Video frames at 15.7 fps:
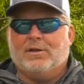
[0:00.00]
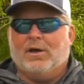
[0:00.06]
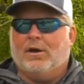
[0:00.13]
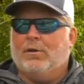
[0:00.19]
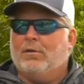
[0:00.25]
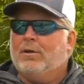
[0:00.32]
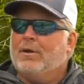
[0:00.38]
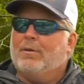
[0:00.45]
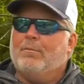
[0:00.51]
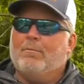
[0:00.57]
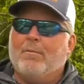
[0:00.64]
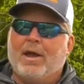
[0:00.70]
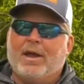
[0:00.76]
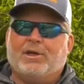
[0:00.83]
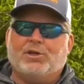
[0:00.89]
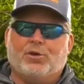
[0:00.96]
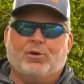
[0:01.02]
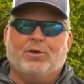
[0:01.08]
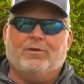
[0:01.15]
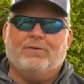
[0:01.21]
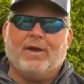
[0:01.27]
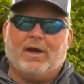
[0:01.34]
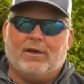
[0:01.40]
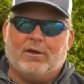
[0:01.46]
So make sure
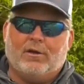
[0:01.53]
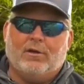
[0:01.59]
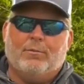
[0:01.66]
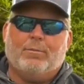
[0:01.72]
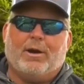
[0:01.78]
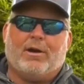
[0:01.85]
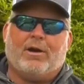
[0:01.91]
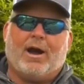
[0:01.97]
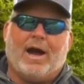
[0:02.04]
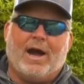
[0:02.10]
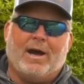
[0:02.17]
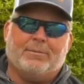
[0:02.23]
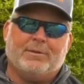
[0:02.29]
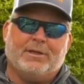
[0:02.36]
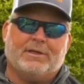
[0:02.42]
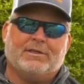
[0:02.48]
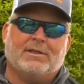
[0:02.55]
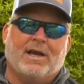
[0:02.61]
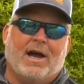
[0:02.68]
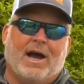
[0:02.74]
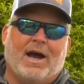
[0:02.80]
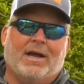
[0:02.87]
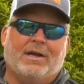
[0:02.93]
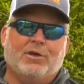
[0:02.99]
you've got a good pair of optics.
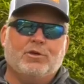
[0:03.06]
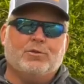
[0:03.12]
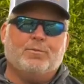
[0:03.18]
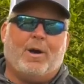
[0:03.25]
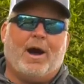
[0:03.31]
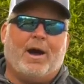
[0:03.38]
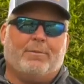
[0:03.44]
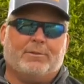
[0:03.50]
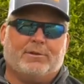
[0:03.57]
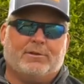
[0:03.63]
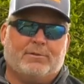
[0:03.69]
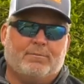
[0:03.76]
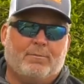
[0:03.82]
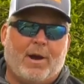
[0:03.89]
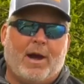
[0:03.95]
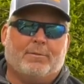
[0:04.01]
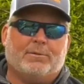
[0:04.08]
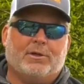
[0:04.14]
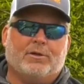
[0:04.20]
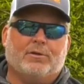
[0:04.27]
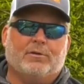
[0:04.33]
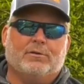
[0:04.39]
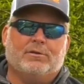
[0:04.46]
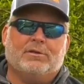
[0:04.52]
I use pop
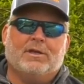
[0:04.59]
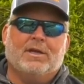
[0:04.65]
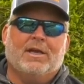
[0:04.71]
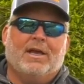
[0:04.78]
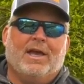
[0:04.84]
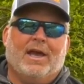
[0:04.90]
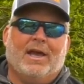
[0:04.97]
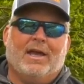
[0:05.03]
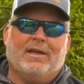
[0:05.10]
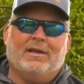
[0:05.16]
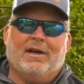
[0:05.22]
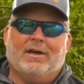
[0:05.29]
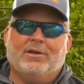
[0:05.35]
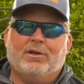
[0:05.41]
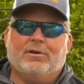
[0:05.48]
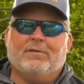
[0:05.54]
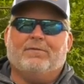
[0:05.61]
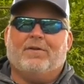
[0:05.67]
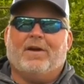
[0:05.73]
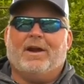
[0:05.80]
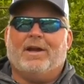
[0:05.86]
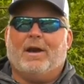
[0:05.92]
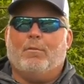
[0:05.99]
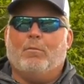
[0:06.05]
Popticals, and uh, you can
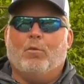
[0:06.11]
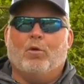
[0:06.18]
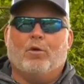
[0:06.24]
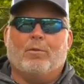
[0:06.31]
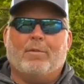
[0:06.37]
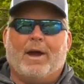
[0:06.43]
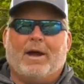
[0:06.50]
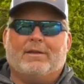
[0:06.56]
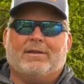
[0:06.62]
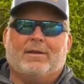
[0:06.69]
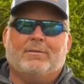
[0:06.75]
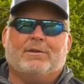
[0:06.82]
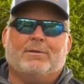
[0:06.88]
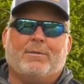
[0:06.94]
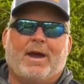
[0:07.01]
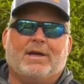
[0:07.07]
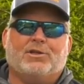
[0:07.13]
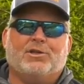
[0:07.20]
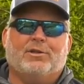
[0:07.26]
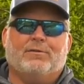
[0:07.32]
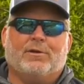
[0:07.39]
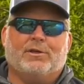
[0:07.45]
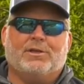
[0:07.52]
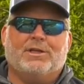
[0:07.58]
find out more about them at the bass
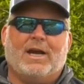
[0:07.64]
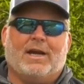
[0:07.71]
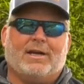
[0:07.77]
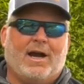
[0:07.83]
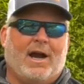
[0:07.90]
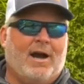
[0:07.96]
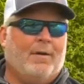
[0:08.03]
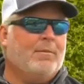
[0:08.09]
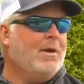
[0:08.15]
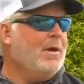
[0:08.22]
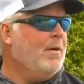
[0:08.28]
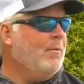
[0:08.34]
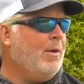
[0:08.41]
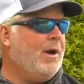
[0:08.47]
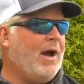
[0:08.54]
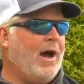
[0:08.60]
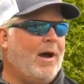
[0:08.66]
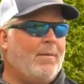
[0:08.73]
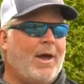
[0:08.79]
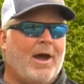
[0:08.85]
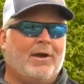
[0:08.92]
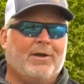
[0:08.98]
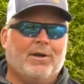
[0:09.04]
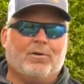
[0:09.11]
university dot com. But I'm
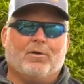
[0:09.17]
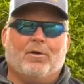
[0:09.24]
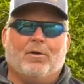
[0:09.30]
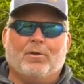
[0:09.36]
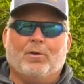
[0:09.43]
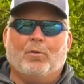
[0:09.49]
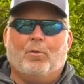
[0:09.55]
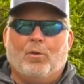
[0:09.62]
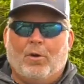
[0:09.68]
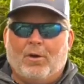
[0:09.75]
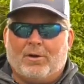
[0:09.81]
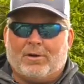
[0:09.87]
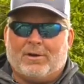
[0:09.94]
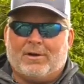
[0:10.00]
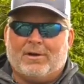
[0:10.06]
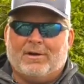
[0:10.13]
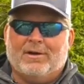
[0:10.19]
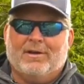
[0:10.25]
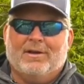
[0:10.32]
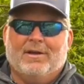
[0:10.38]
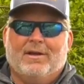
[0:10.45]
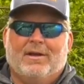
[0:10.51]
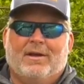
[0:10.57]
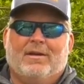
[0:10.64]
out here on the water
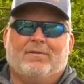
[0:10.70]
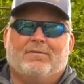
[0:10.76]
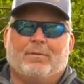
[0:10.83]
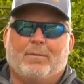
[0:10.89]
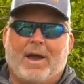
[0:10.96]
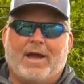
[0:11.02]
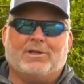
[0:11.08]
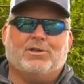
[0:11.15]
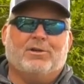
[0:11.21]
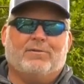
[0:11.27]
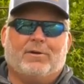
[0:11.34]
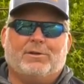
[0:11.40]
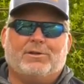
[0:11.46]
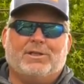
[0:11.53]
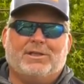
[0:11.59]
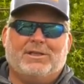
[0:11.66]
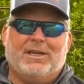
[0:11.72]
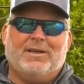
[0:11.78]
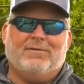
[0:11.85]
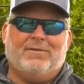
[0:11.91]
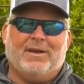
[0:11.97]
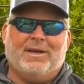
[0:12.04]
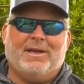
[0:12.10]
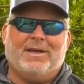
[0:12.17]
for Bass University T
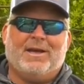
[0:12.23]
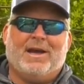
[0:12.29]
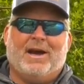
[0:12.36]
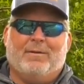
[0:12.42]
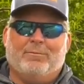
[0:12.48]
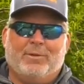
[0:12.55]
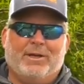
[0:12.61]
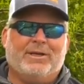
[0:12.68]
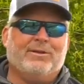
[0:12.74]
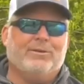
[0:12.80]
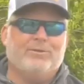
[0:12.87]
V. I'm Pete